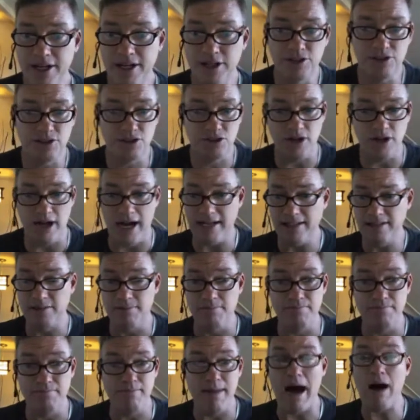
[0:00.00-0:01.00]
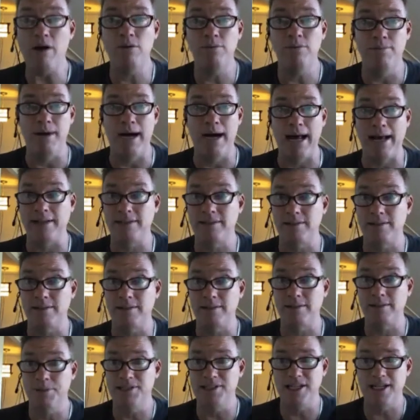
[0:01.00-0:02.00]
Here's Trek's mountain bikes. I'm
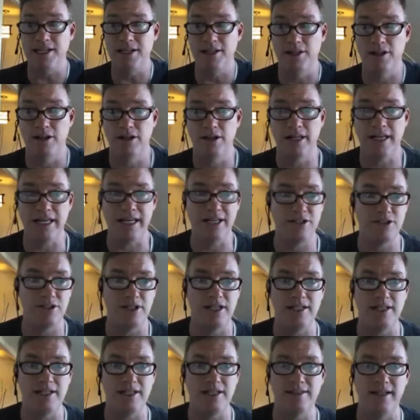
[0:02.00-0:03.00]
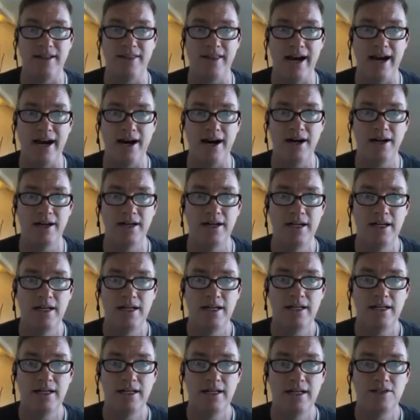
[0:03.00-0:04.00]
particularly interested there.
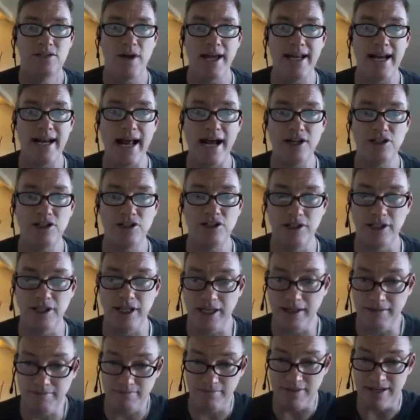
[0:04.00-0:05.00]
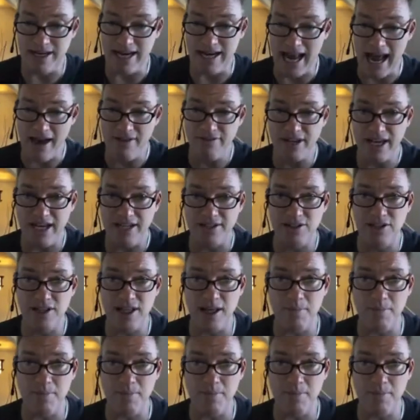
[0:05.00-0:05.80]
So I can actually navigate to